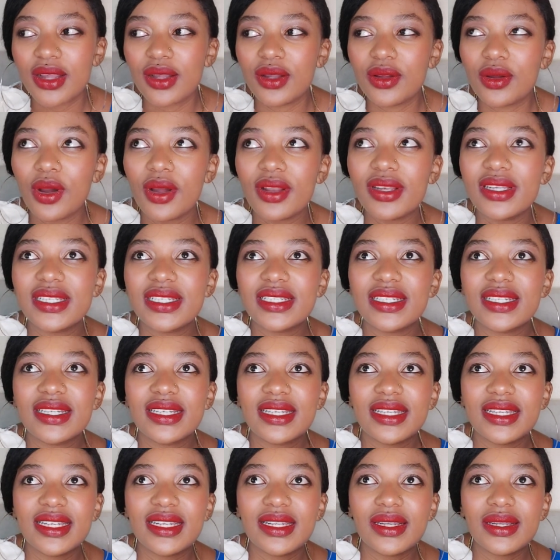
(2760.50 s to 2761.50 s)
God
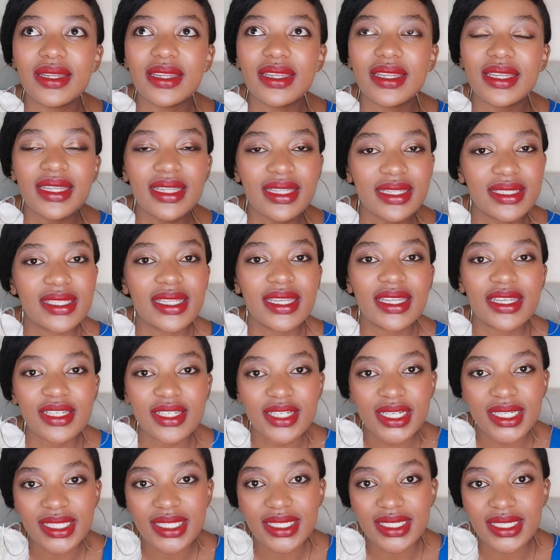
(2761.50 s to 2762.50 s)
is
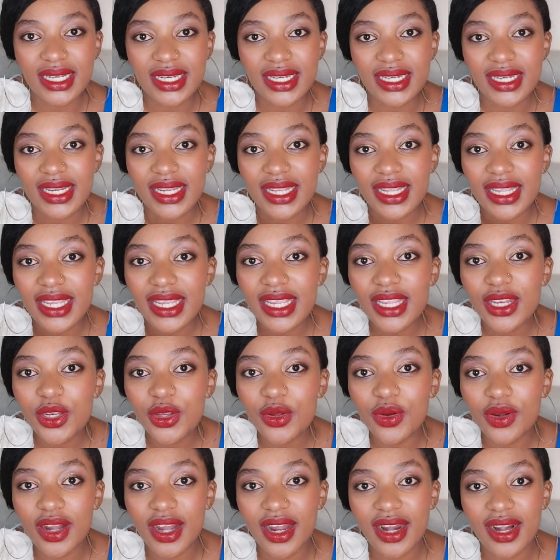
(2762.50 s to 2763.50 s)
interested in
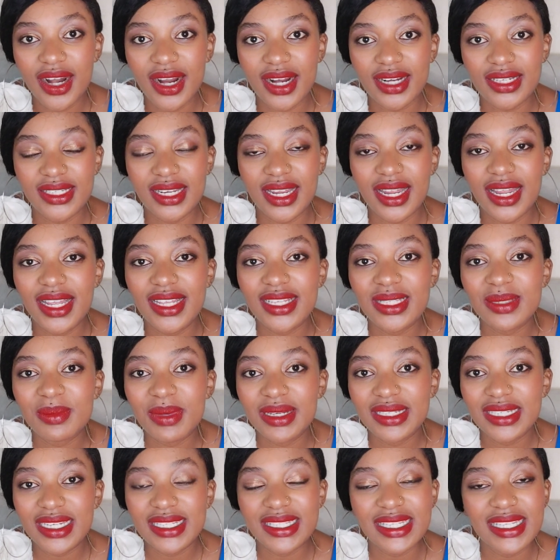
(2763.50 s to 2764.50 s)
your character as
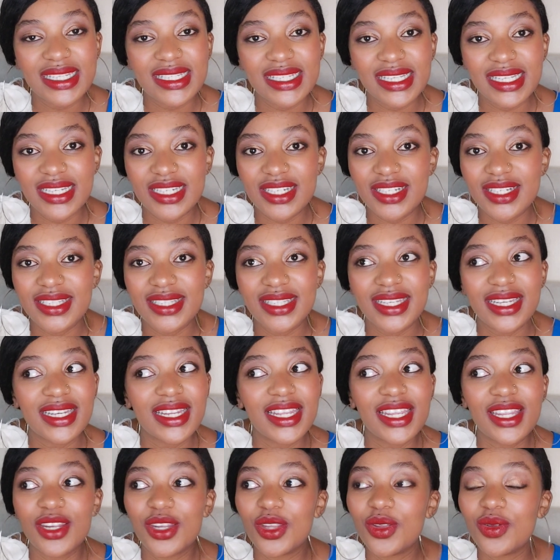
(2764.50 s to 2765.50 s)
much as He's interested
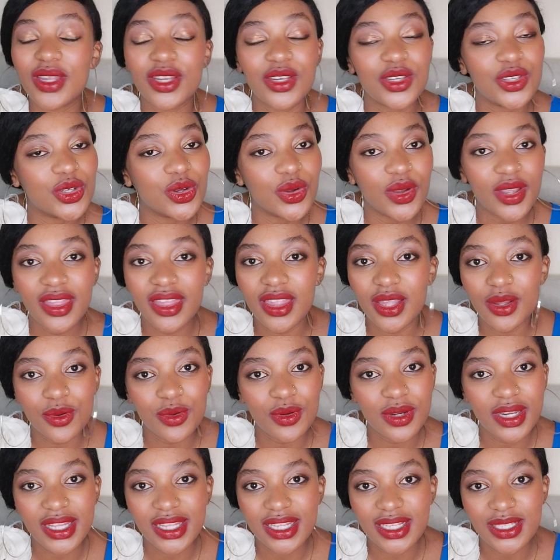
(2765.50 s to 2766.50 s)
in you enjoying the
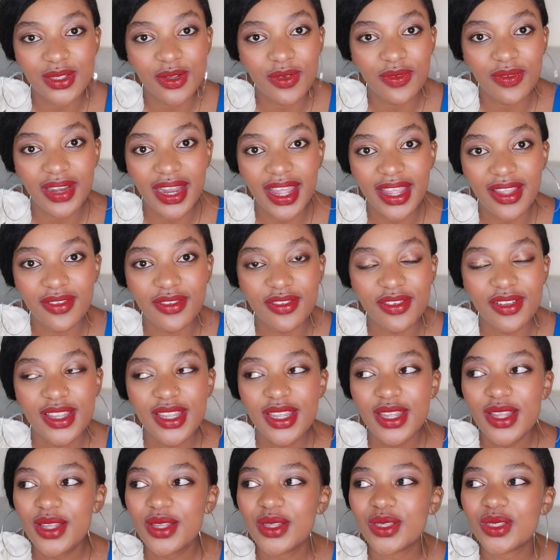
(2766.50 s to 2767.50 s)
good things of life.
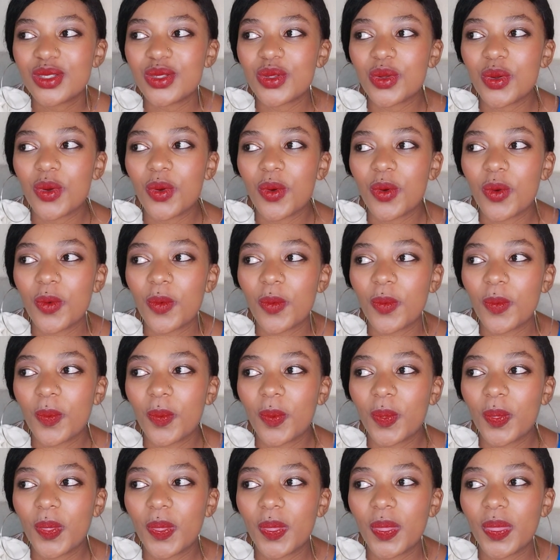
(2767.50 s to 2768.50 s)
So
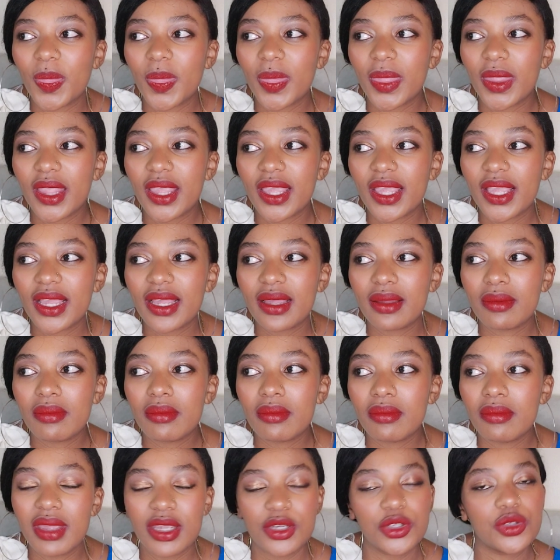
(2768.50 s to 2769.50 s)

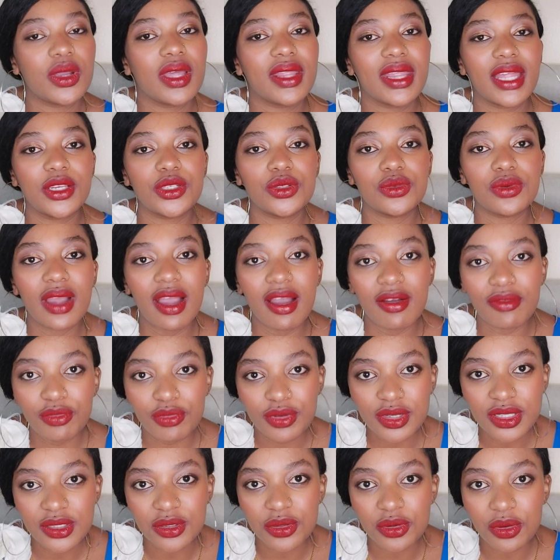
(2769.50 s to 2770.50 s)
make sure that you have
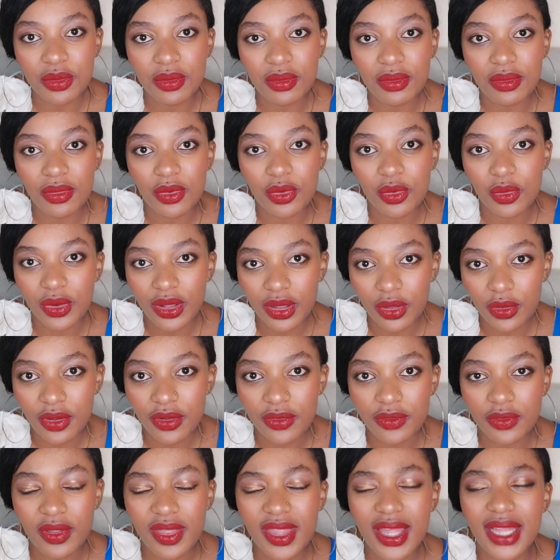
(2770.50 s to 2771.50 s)
wisdom. We're
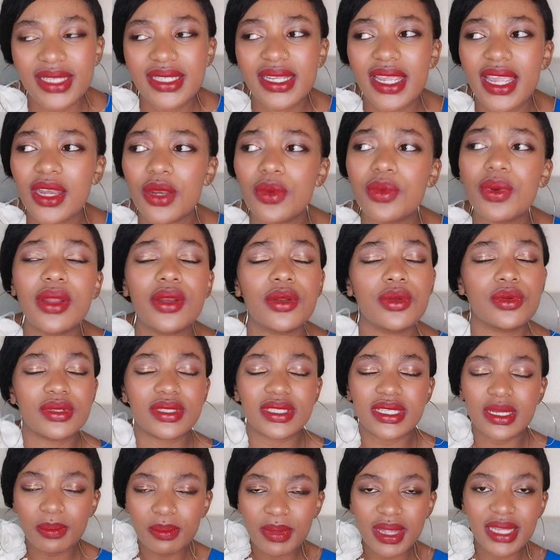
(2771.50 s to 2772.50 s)
going for that. Anyone who's
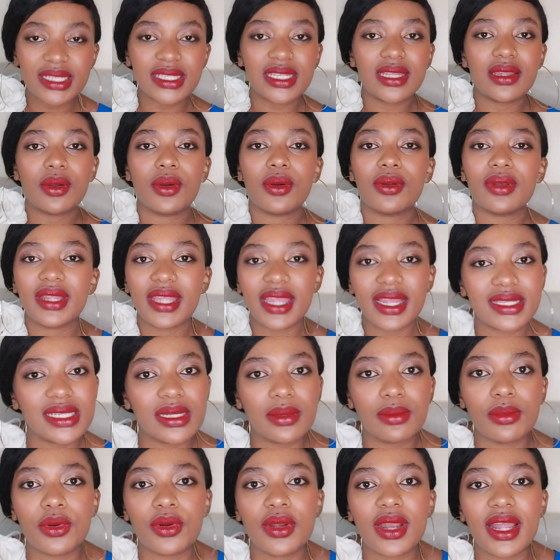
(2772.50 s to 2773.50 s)
debating on
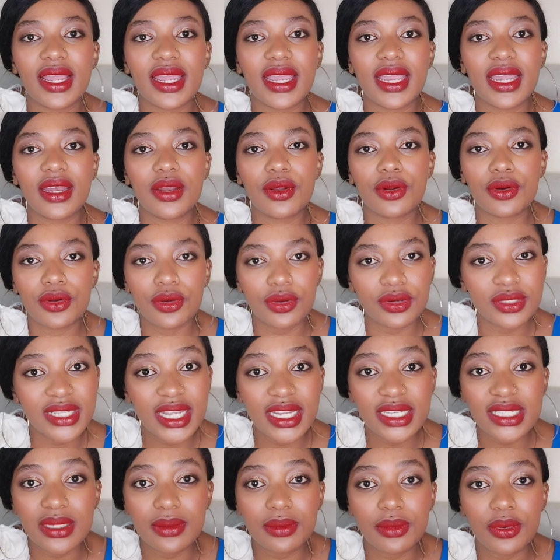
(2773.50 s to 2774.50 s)
getting born again or not
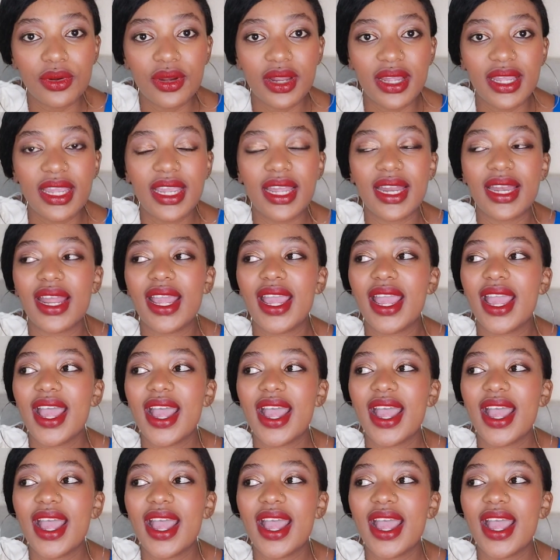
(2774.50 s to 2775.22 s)
getting born again,